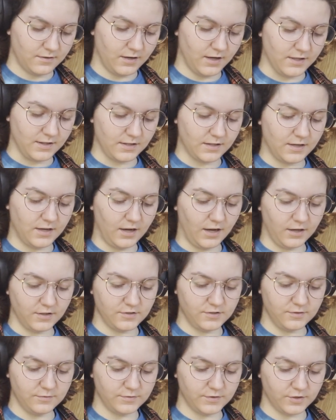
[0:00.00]
God, the
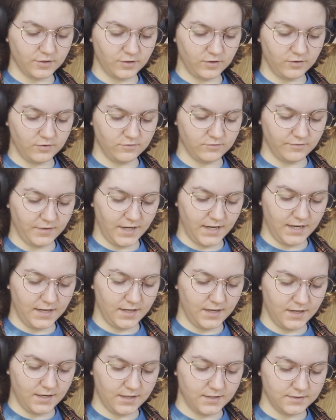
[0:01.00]
costumes are
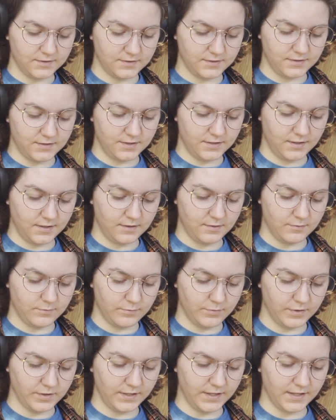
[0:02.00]
crazy,
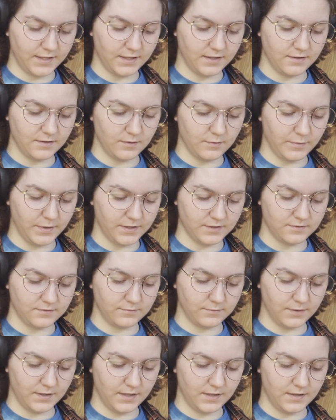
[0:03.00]
but like in the best
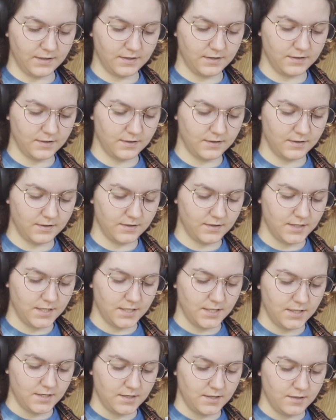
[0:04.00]
way.
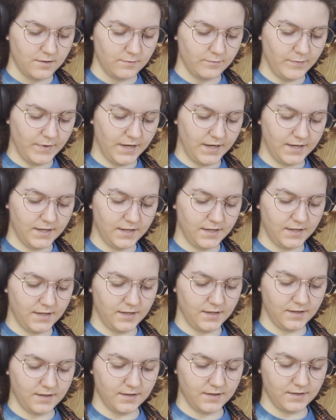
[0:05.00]

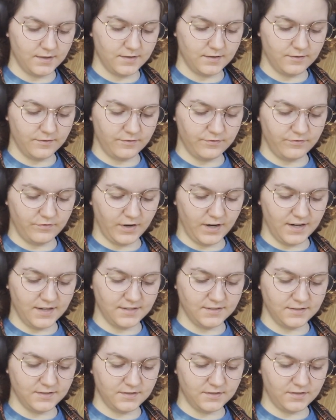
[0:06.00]
My
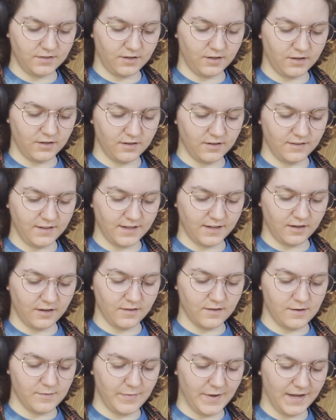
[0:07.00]
friends are like
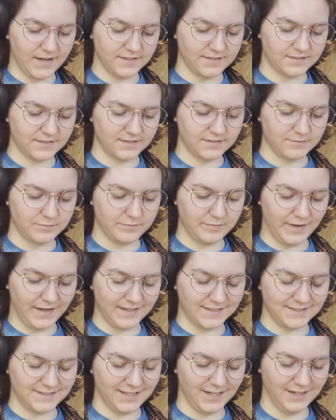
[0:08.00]
on the
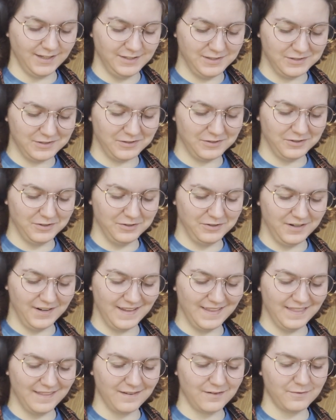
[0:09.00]
backstage crew,
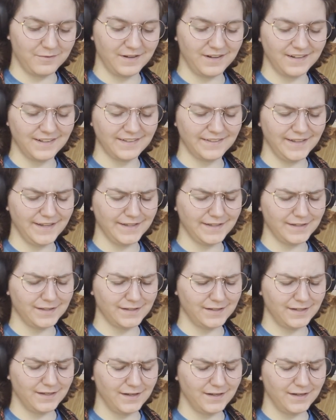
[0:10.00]
and they're wearing like